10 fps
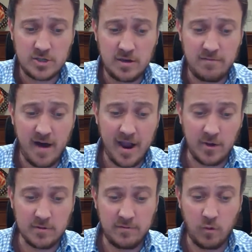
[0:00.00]
she
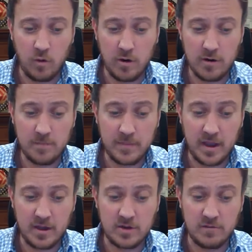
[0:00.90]
filed for
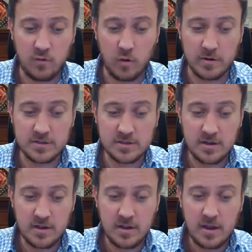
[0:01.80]
uh, divorce.
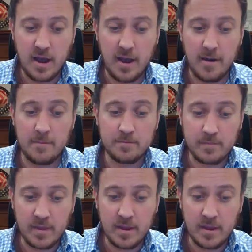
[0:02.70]
Um,